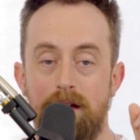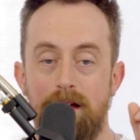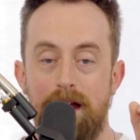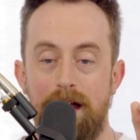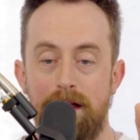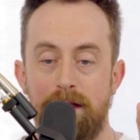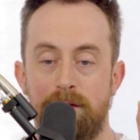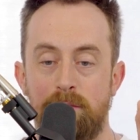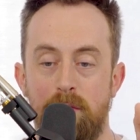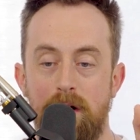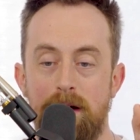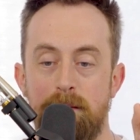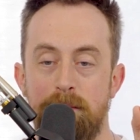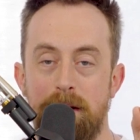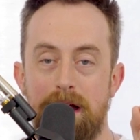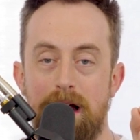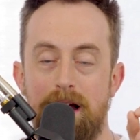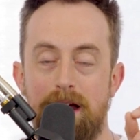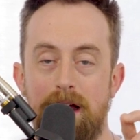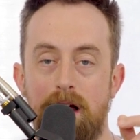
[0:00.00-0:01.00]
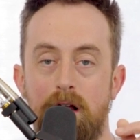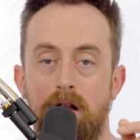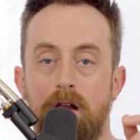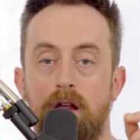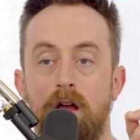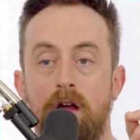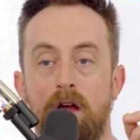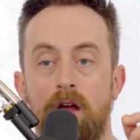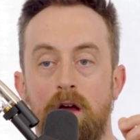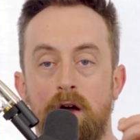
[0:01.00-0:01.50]
S-Y-B-I-L,
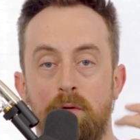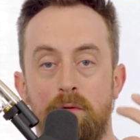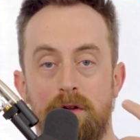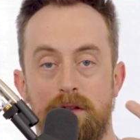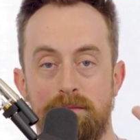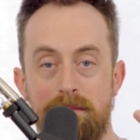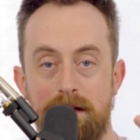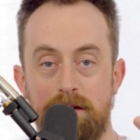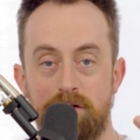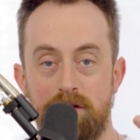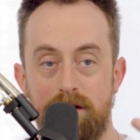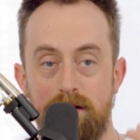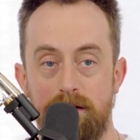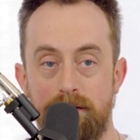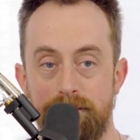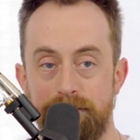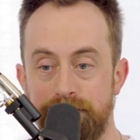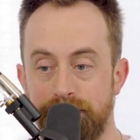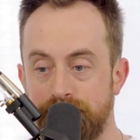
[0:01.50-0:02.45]
was mentioned.